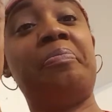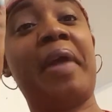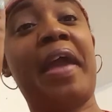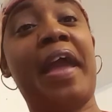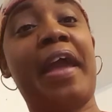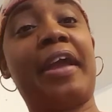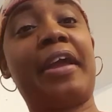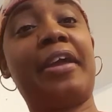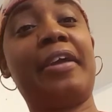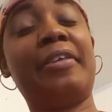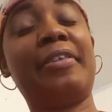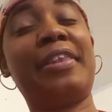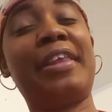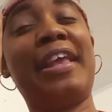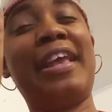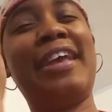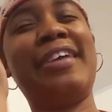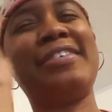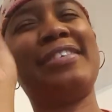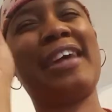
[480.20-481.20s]
back.
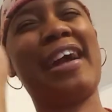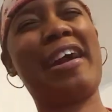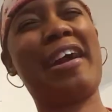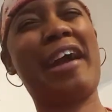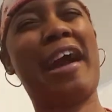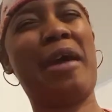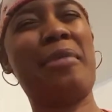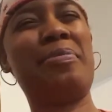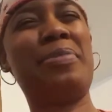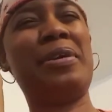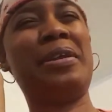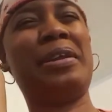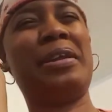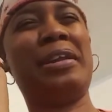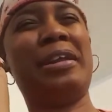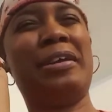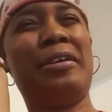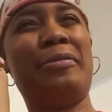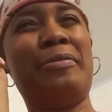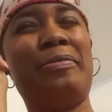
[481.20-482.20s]
He was like, I put
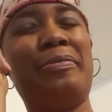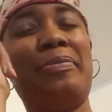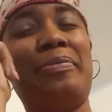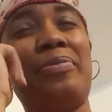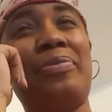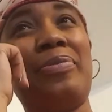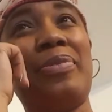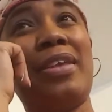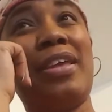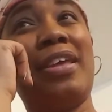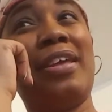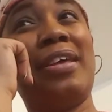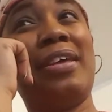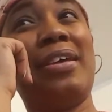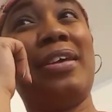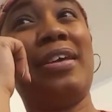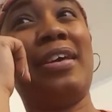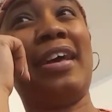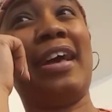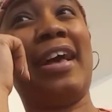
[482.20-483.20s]
it up.
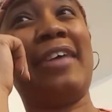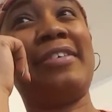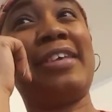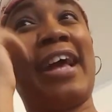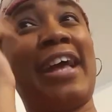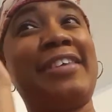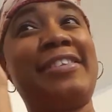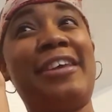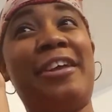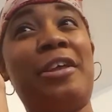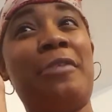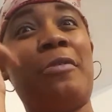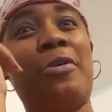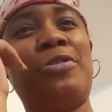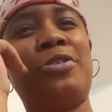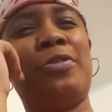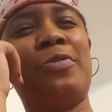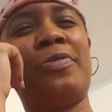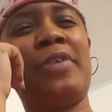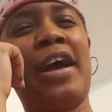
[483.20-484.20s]
I was like, I still don't
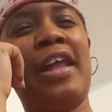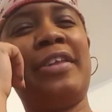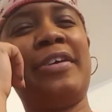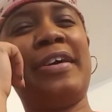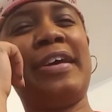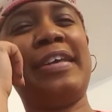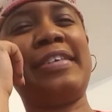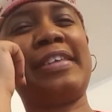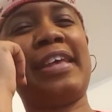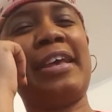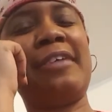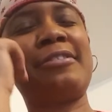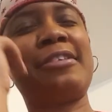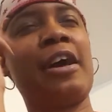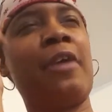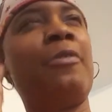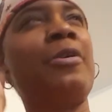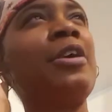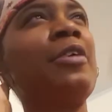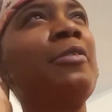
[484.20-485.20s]
want you to follow us. he was
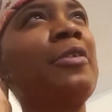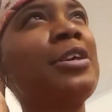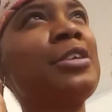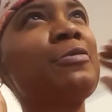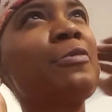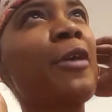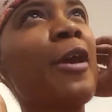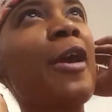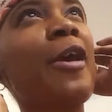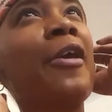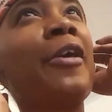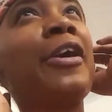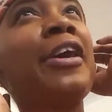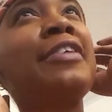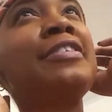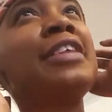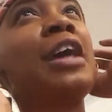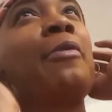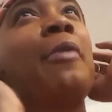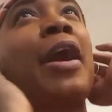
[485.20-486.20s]
like, Well, what's wrong?
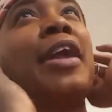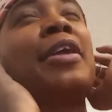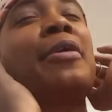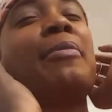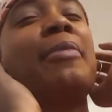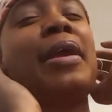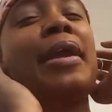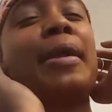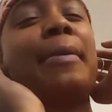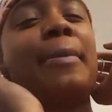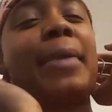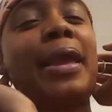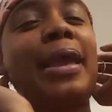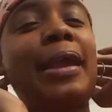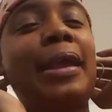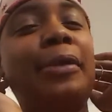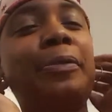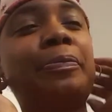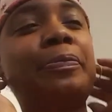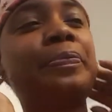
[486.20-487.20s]
He was like, Why you being
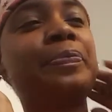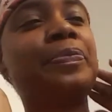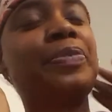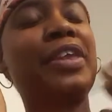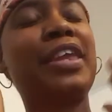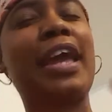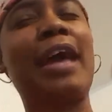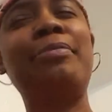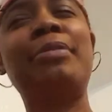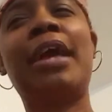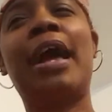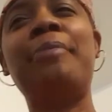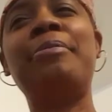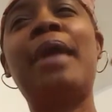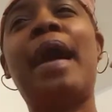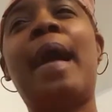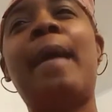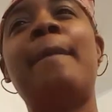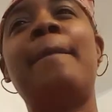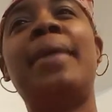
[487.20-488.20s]
mean? I was like, I'm
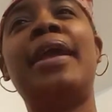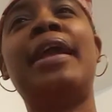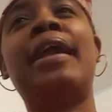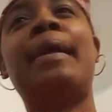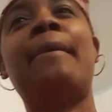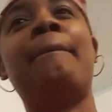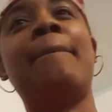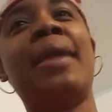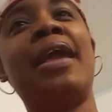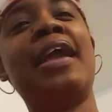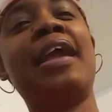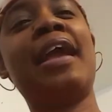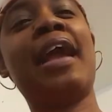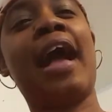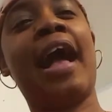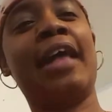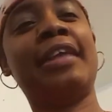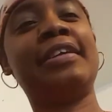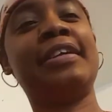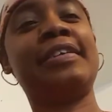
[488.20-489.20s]
not being mean.
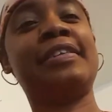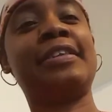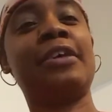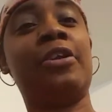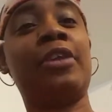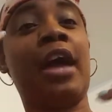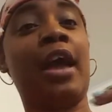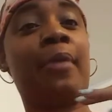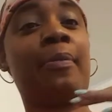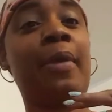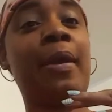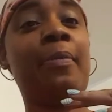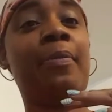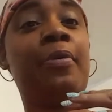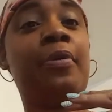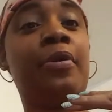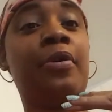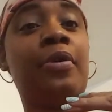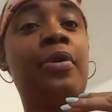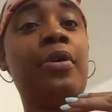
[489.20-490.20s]
I just don't like
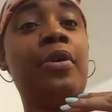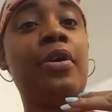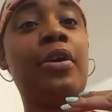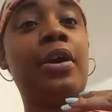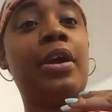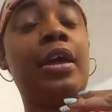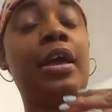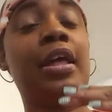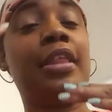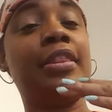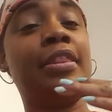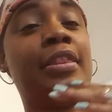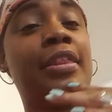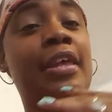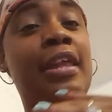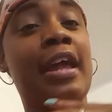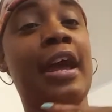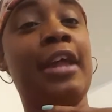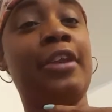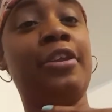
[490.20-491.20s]
people
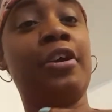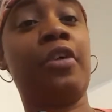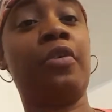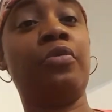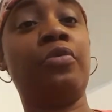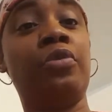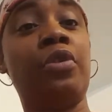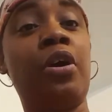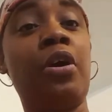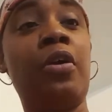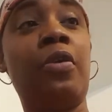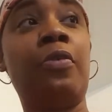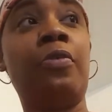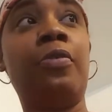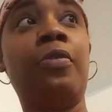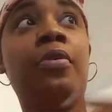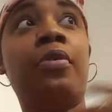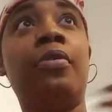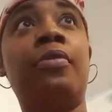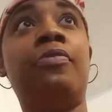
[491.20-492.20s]
that I don't
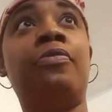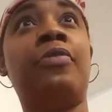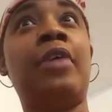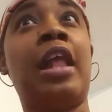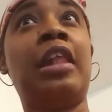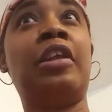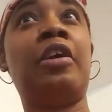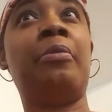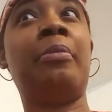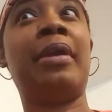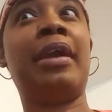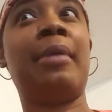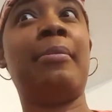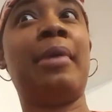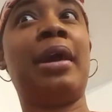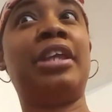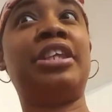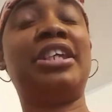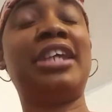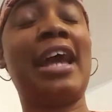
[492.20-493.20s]
know follow me and
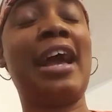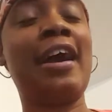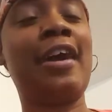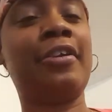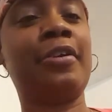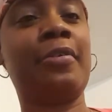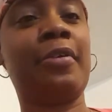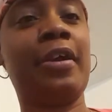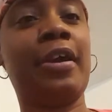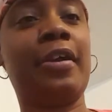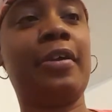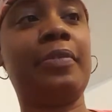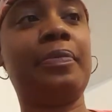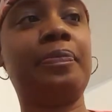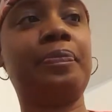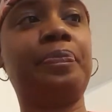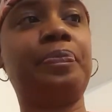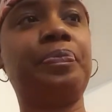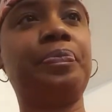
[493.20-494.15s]
my child around.